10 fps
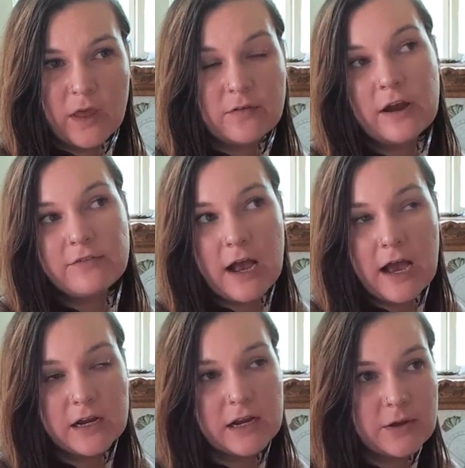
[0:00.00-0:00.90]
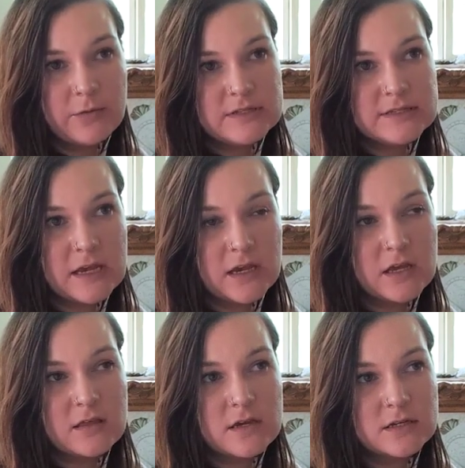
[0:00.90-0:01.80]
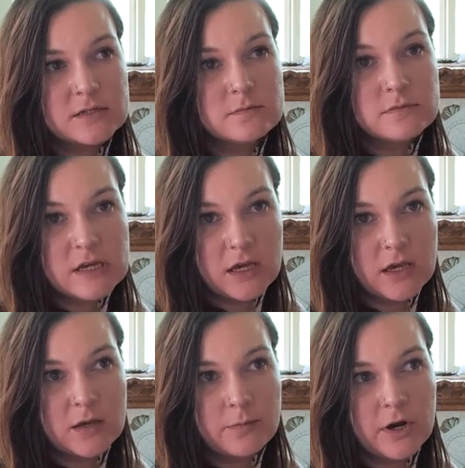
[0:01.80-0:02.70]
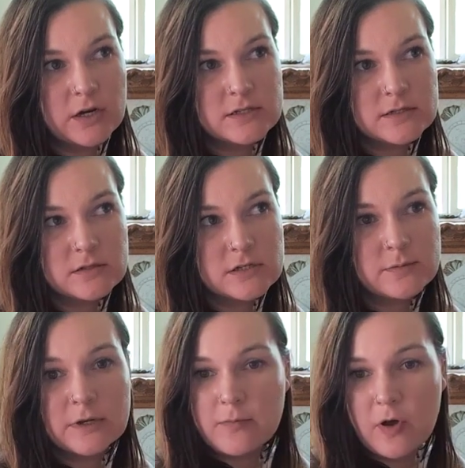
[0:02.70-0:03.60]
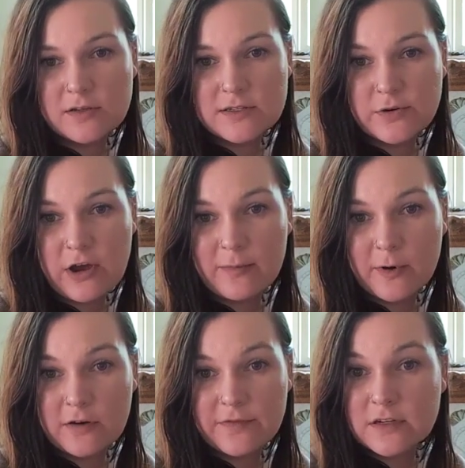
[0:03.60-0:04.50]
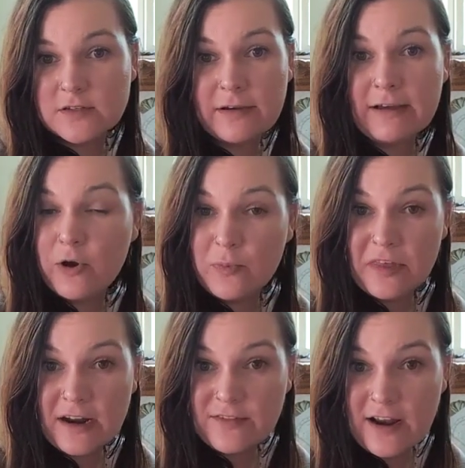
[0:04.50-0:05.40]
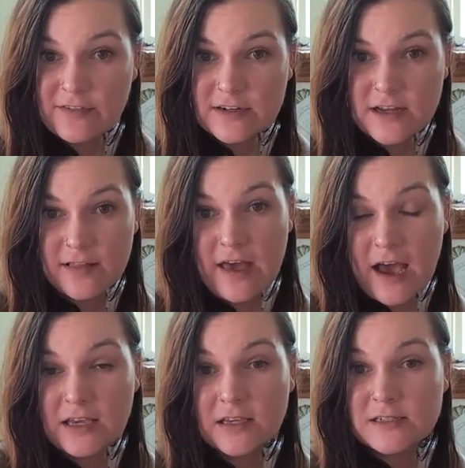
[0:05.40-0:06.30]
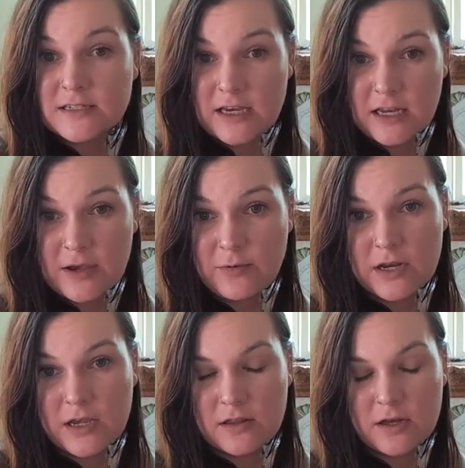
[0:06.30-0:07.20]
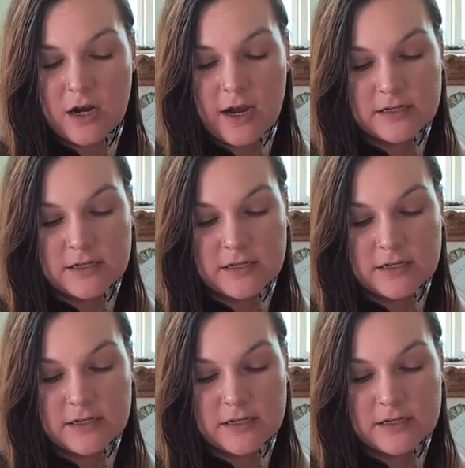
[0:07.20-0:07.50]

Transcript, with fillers: I've never had anyone say anything to me personally, but I'm also not perfect. So I hope that I've never done that to anyone either.